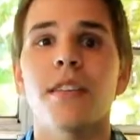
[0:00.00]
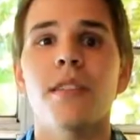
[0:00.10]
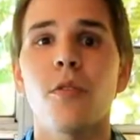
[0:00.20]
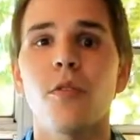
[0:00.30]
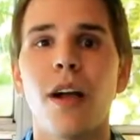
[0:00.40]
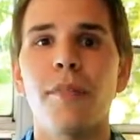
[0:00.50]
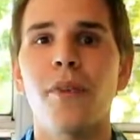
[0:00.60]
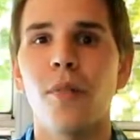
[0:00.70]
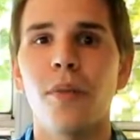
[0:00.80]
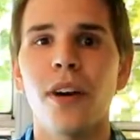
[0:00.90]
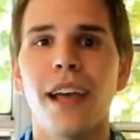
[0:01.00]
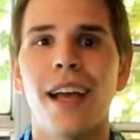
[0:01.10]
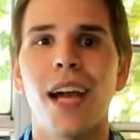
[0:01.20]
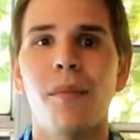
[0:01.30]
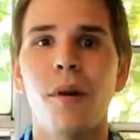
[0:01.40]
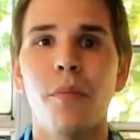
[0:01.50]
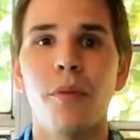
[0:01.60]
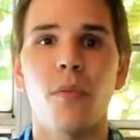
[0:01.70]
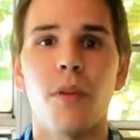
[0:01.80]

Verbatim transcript: So grab your notebook and come up with